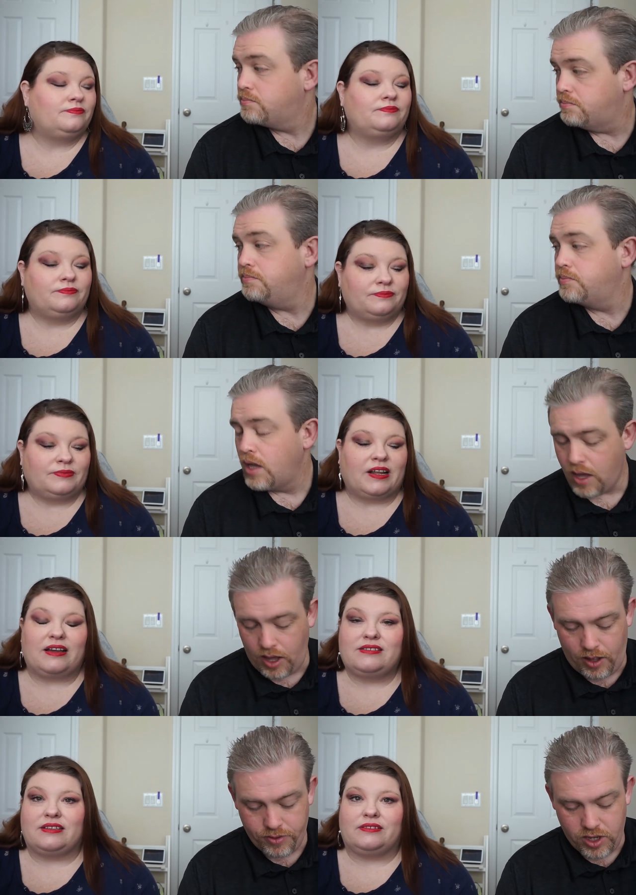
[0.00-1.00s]
Speaker 1: Mm-hmm.
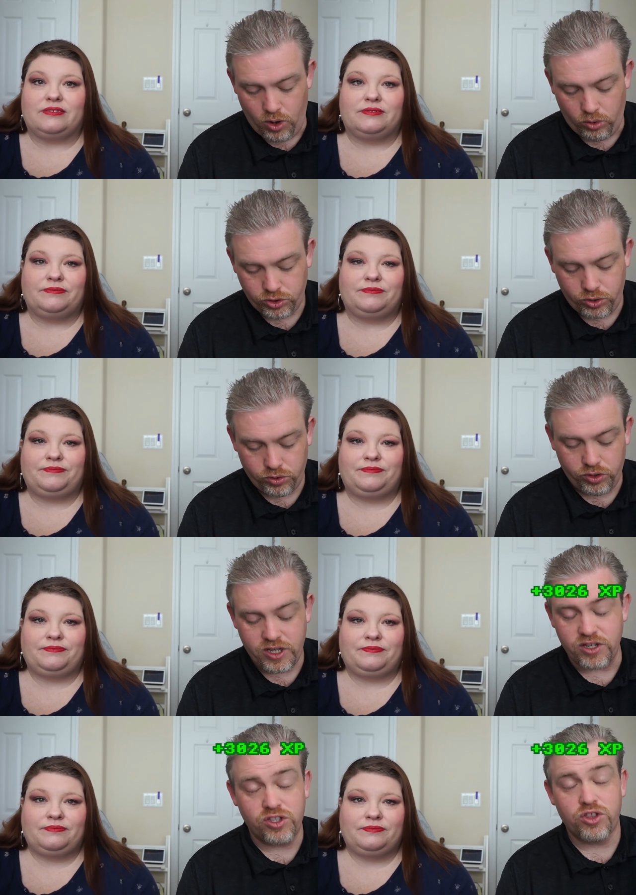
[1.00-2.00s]
Uh, the whole total
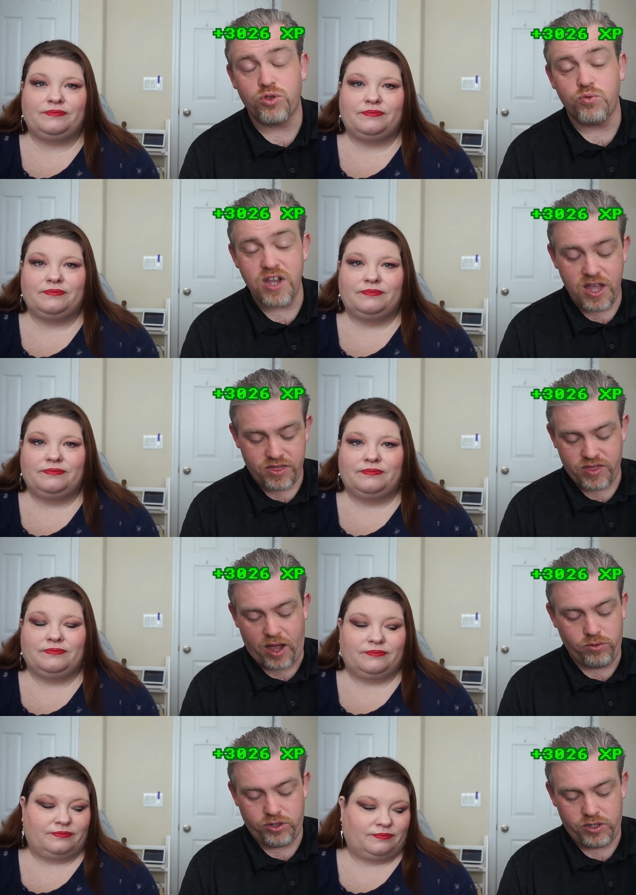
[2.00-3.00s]
is
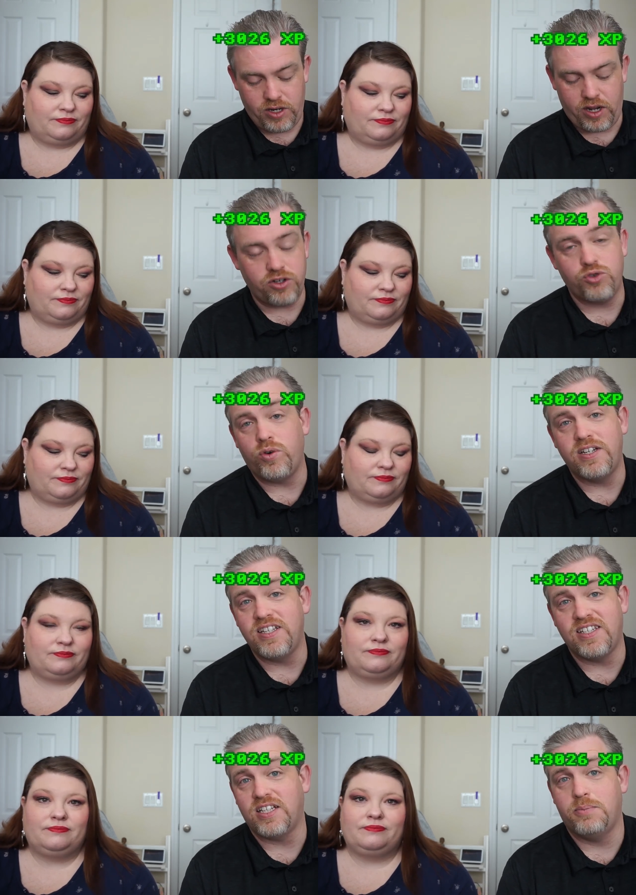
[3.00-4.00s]
3,026